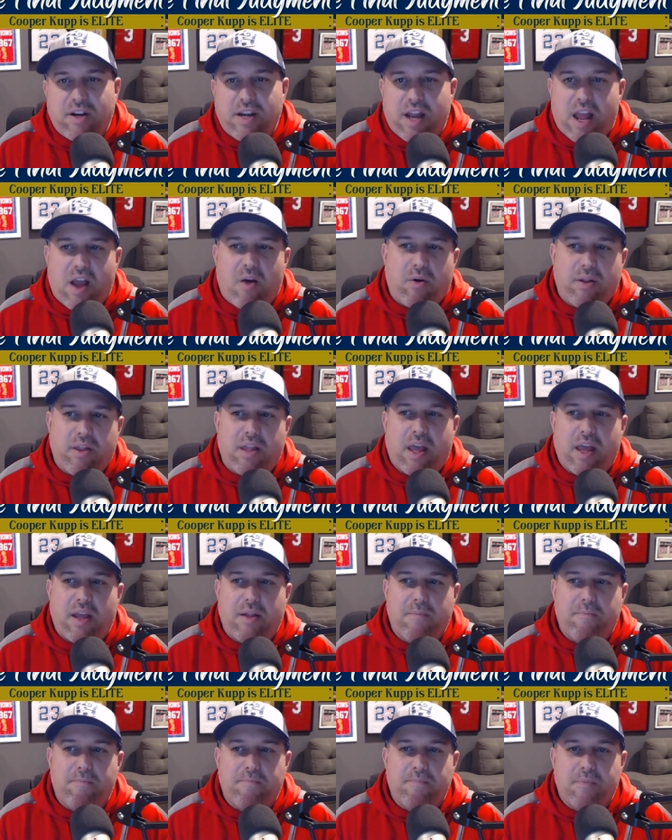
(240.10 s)
now and
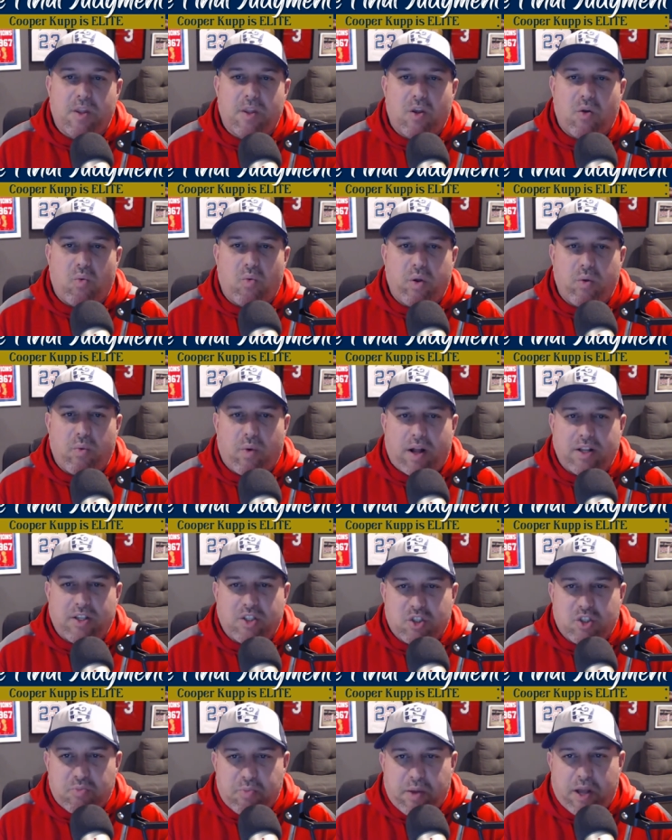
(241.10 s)
then, we watch
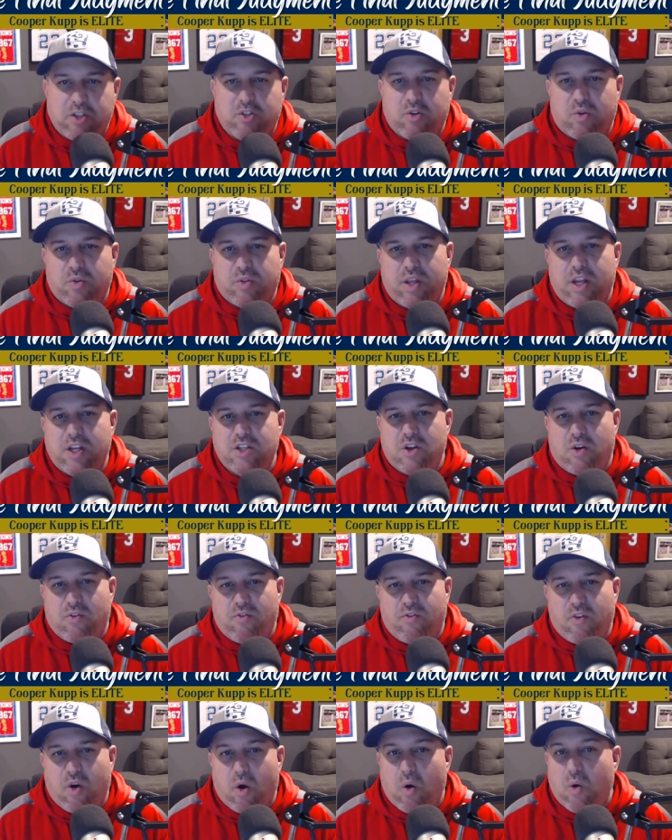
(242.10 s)
special things
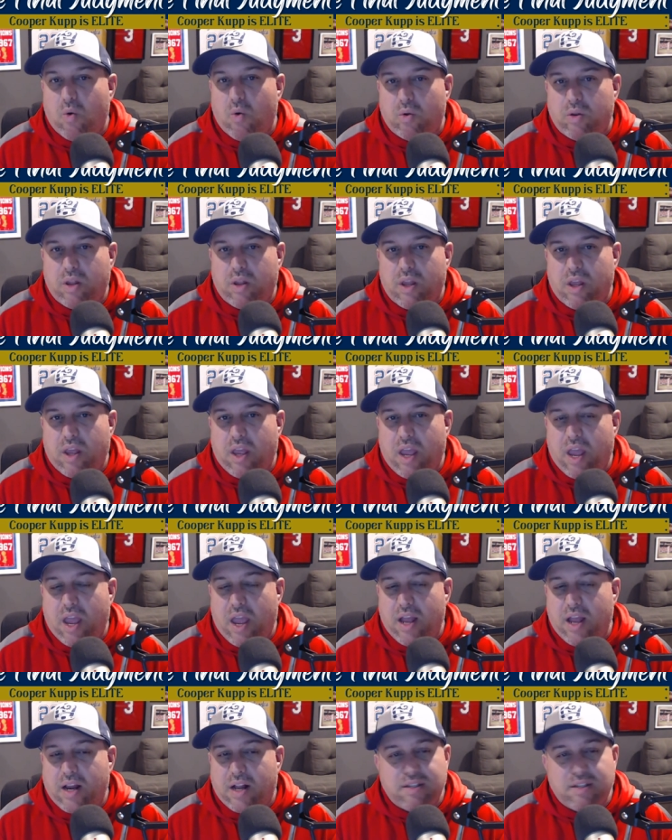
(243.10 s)
unfold.
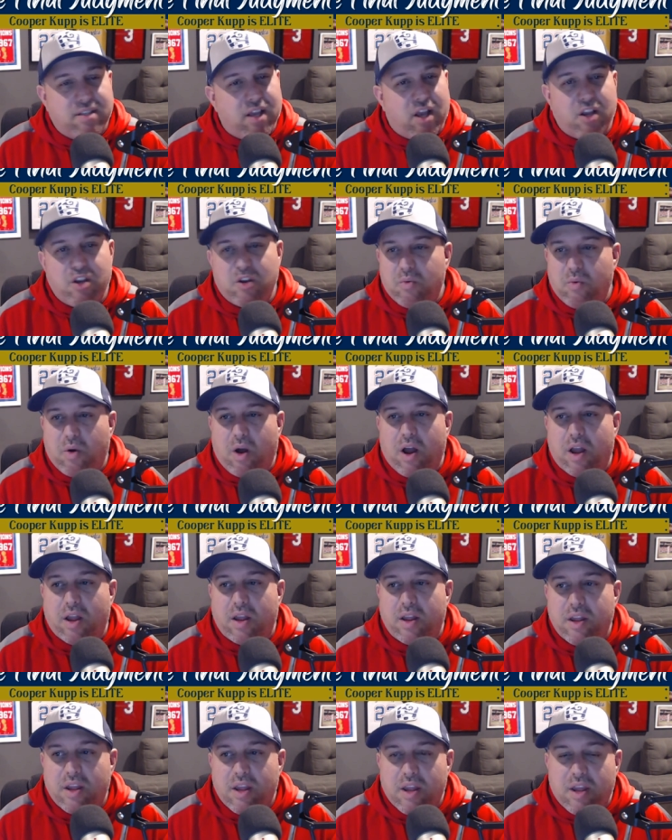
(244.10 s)
And I'll tell you what,
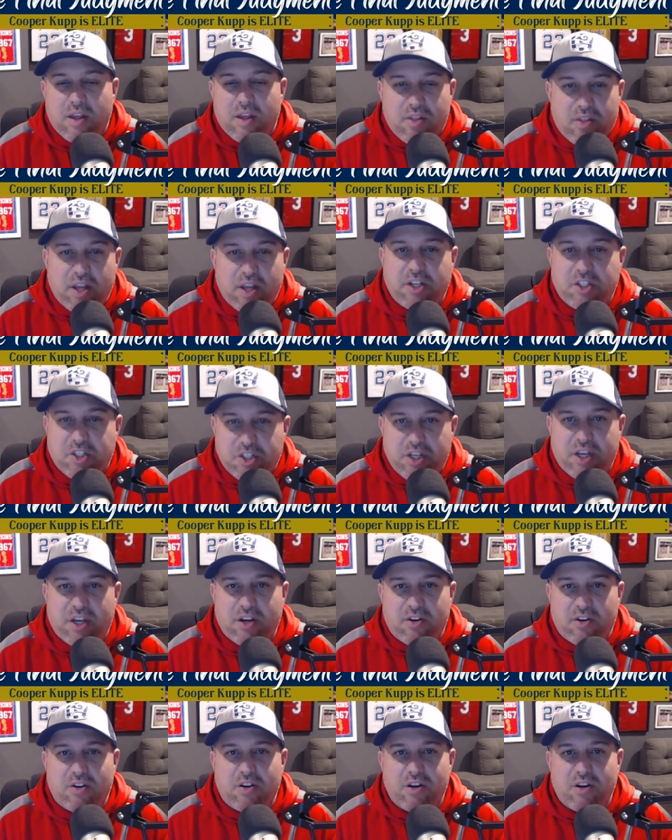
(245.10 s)
this
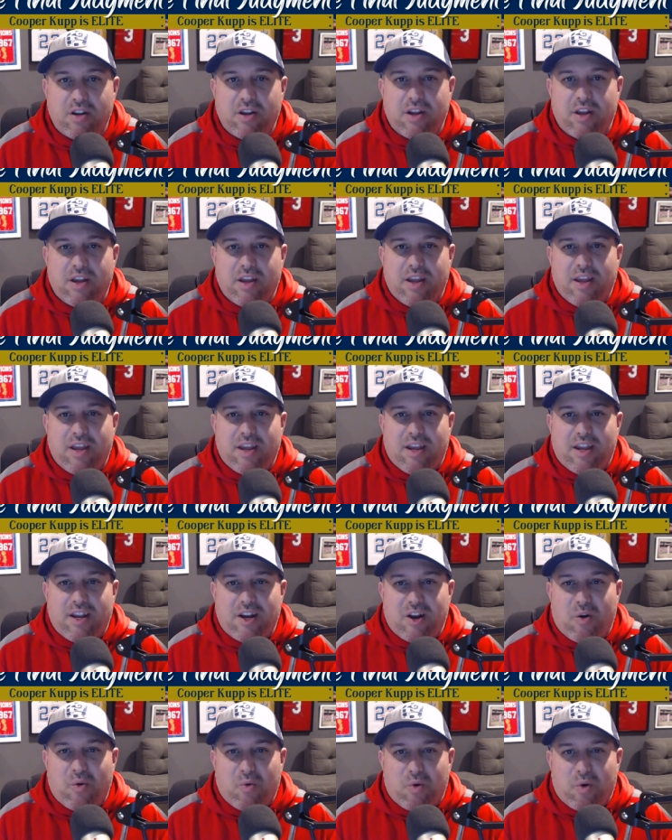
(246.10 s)
year, you
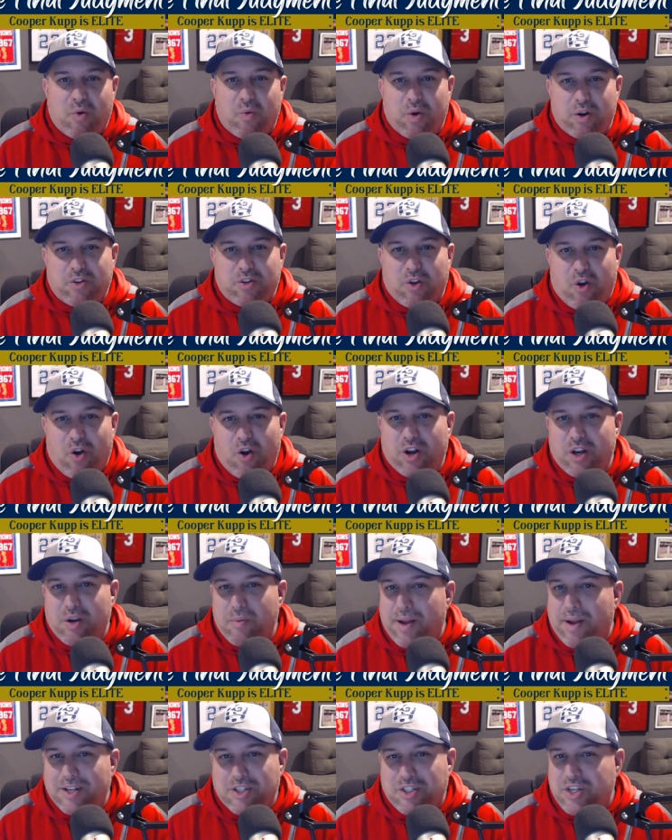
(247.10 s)
know, we're, we're talking
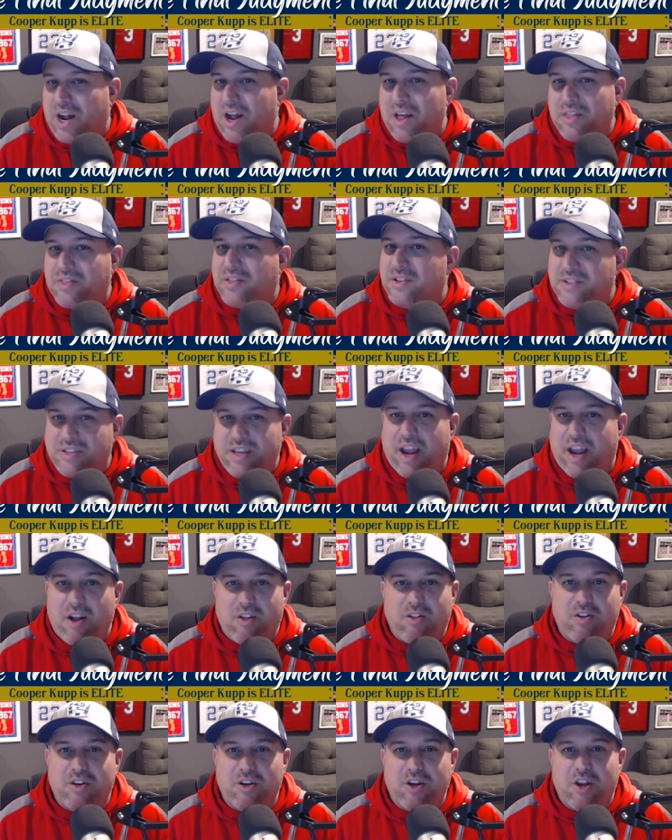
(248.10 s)
about Jonathan
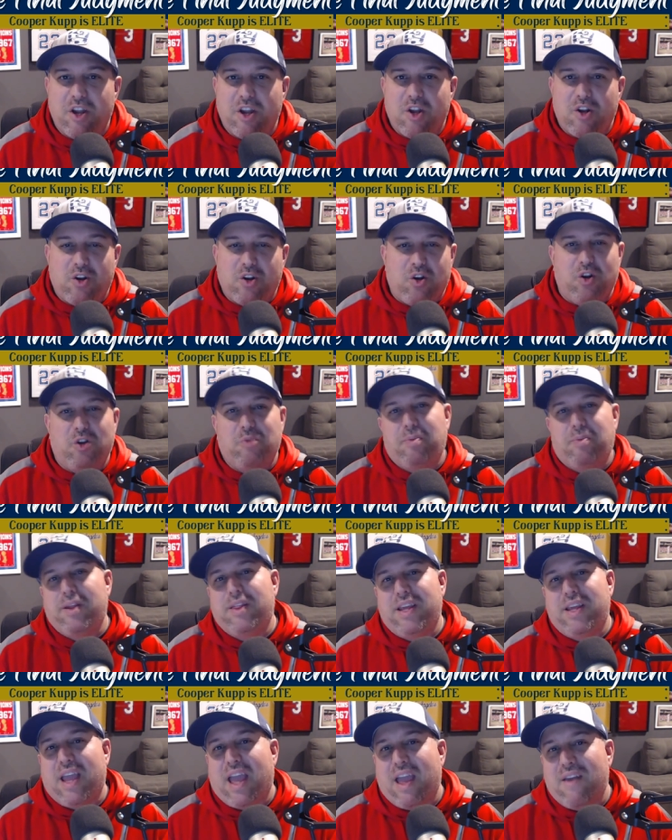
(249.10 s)
Taylor could be
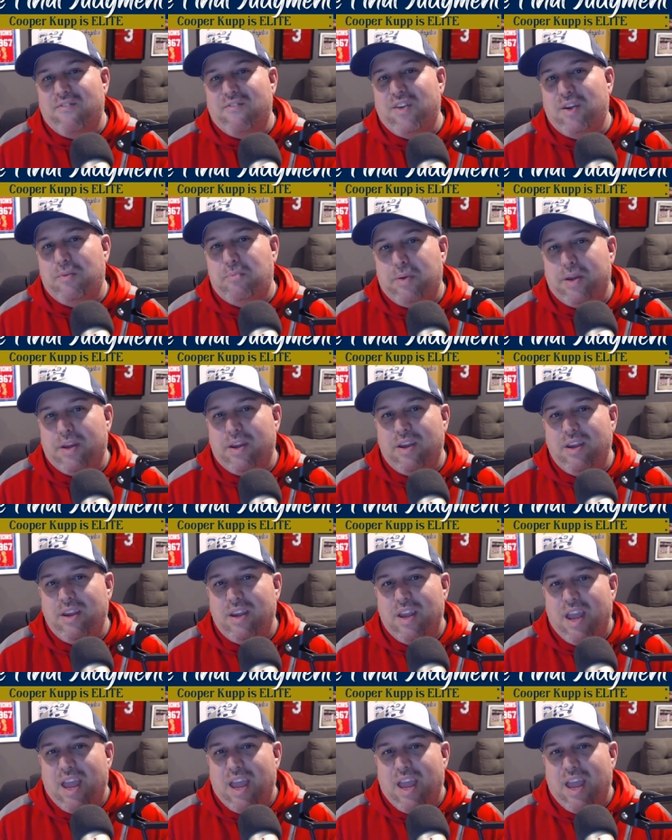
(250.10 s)
the MVP.